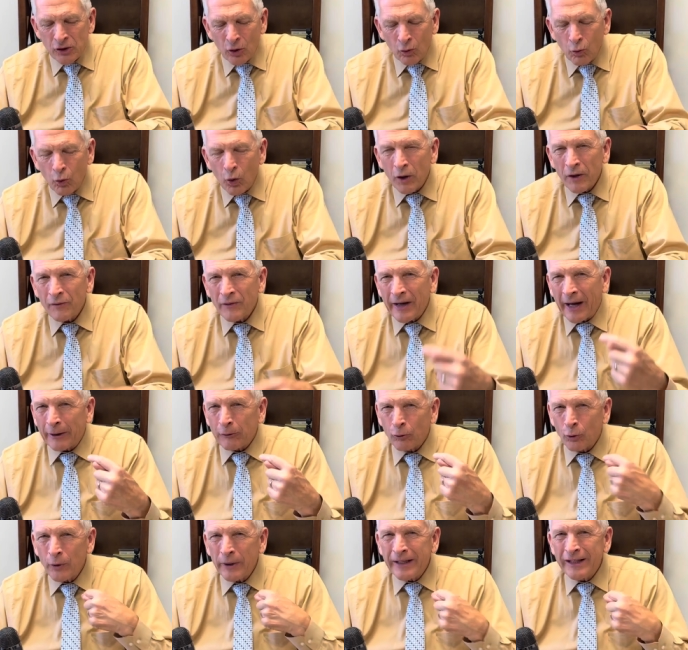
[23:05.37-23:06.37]
The Word of God
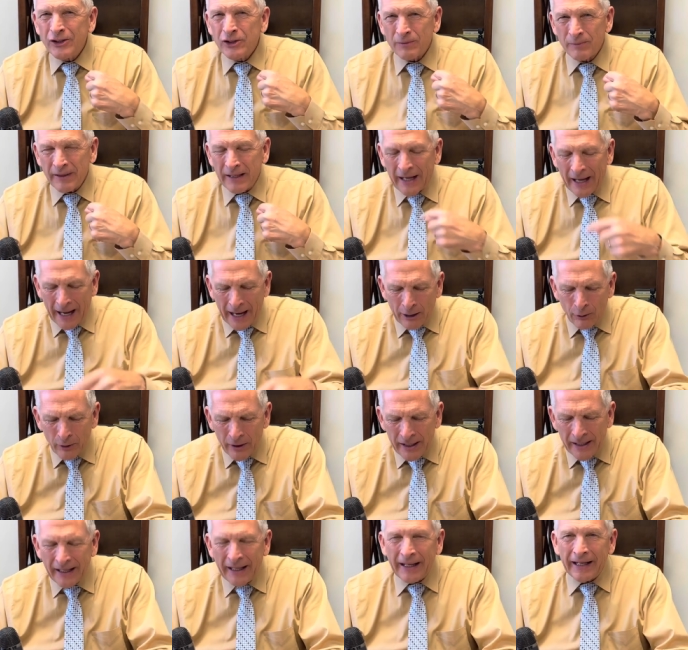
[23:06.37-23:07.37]
reads me. I
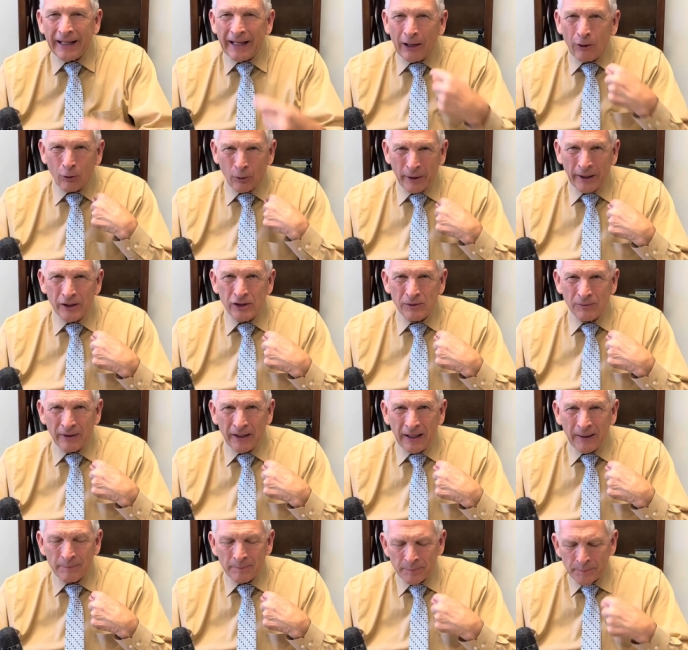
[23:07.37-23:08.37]
read it, it reads
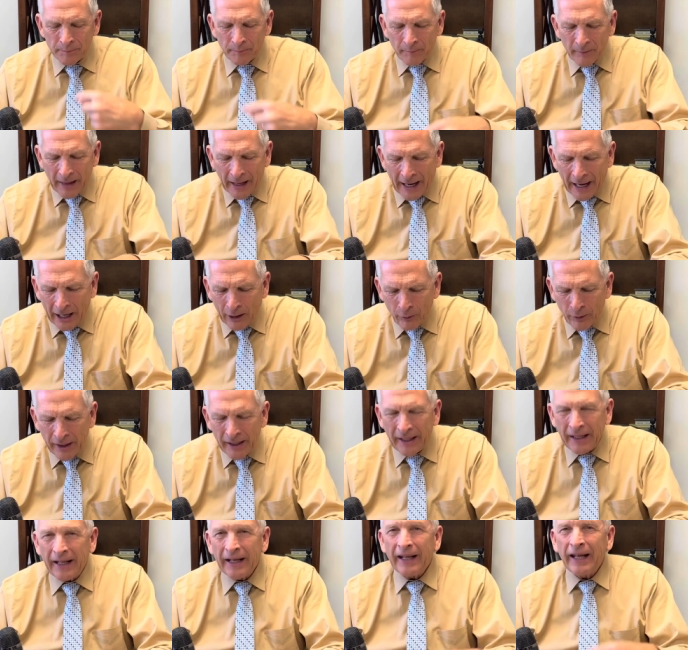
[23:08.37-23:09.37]
me. I
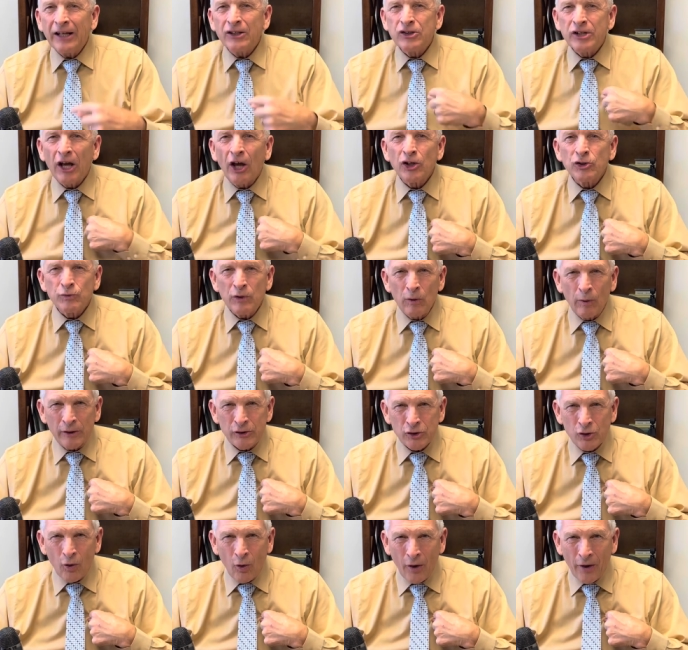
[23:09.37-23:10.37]
read it, it tells me
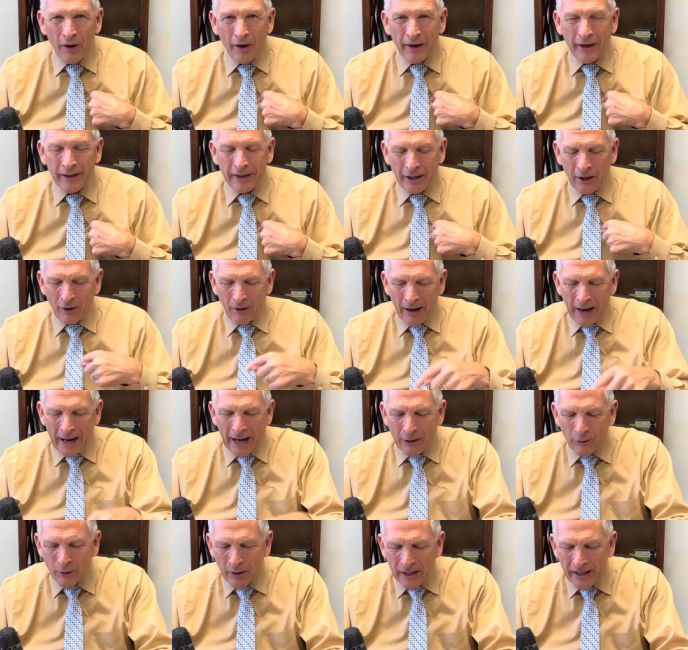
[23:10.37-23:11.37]
what's going on in here. I
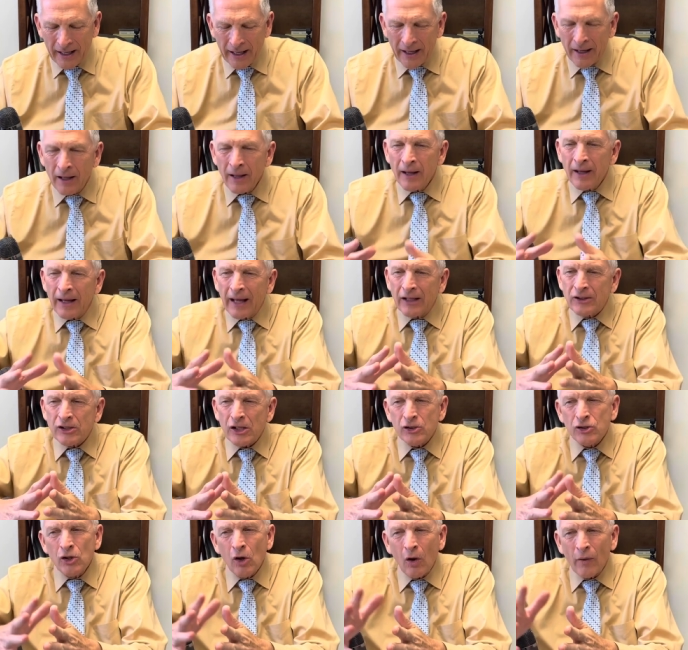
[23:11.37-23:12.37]
read it, it
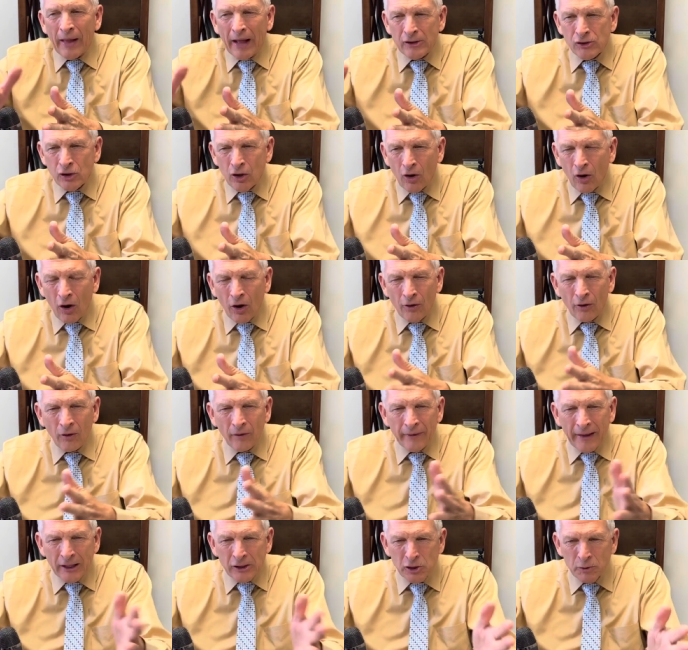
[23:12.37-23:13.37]
says, no, that's carnal
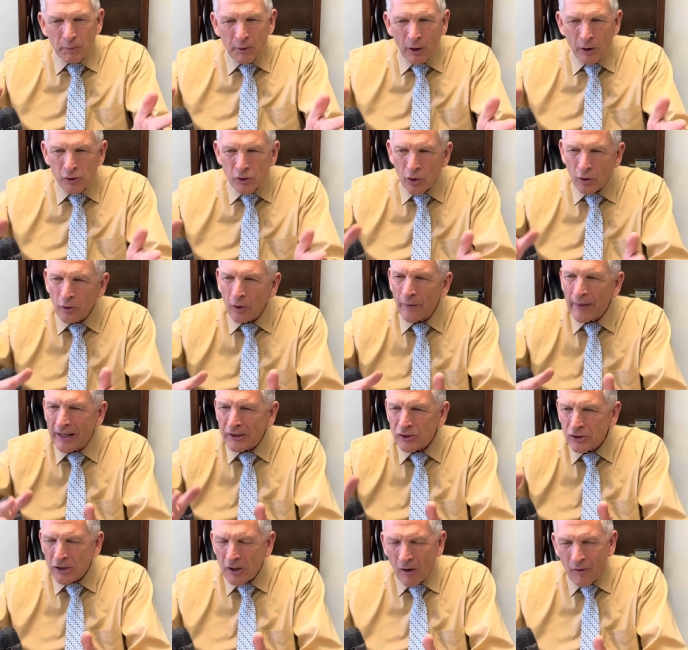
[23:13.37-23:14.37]
and that's spiritual. No,
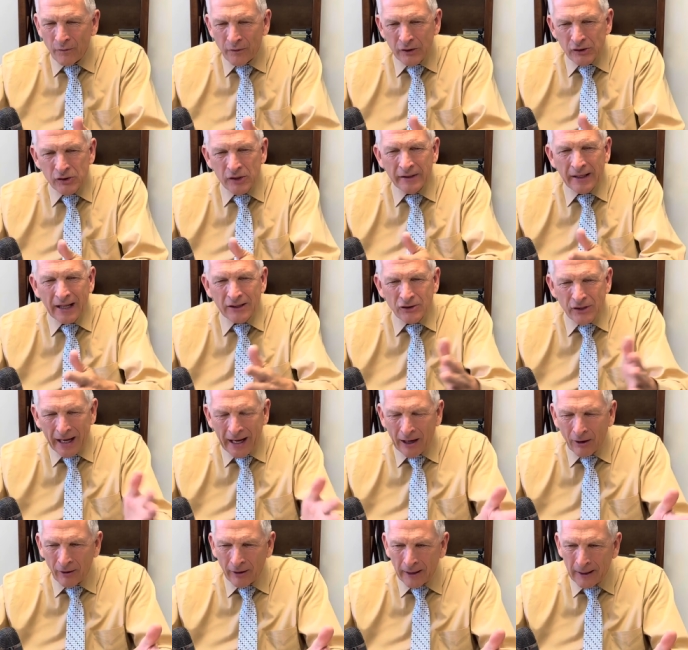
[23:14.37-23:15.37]
that's selfish and that's
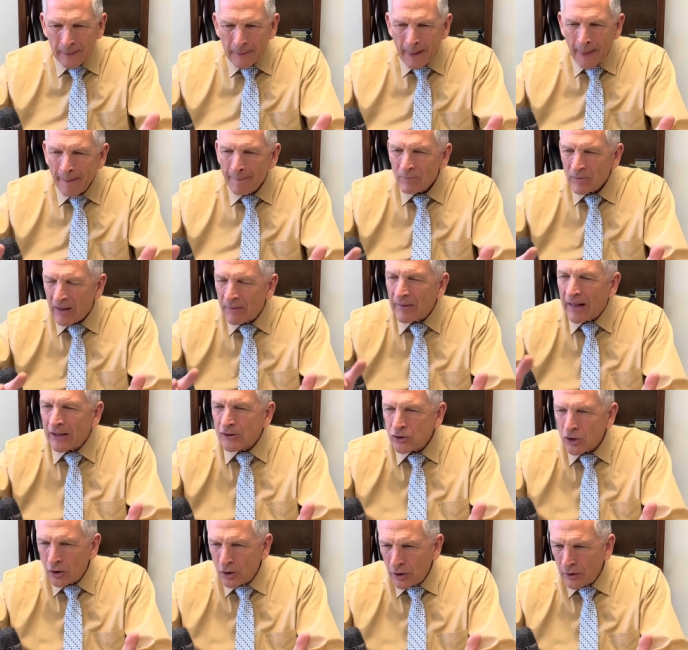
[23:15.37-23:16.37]
arrogant. And
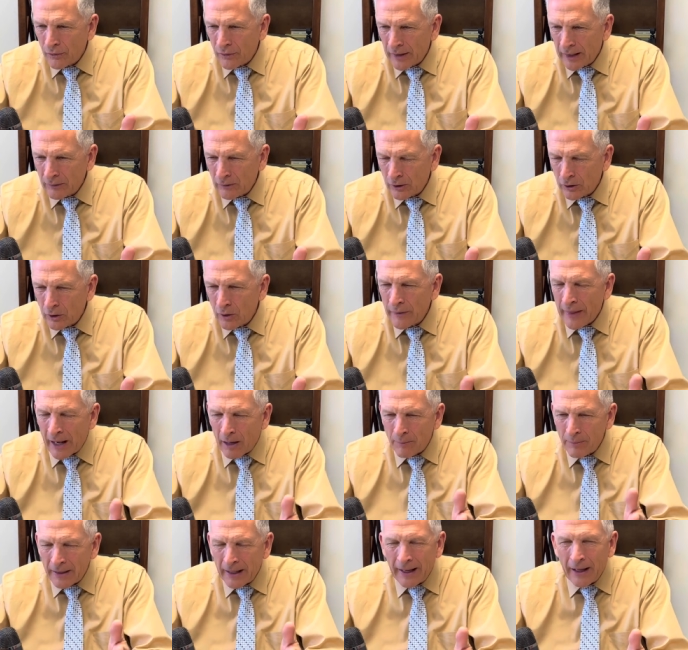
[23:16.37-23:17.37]
that's a good thing to do.
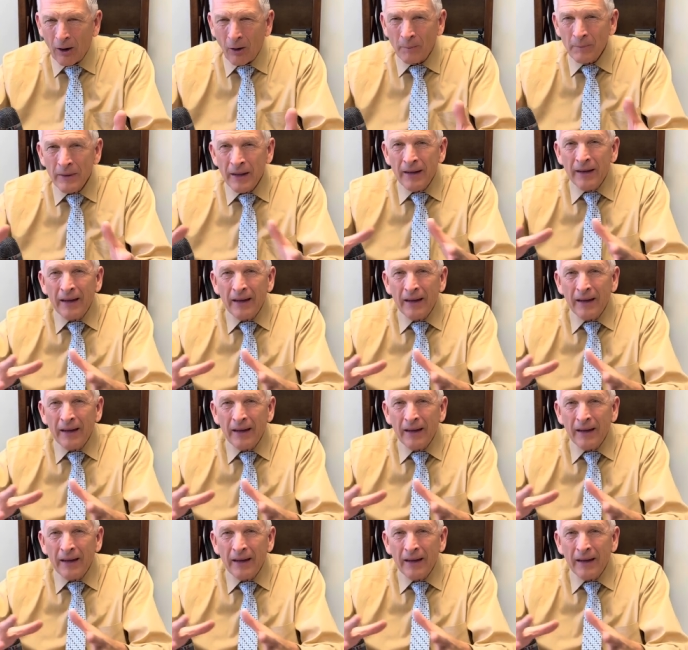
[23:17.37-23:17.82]
That'll be a help.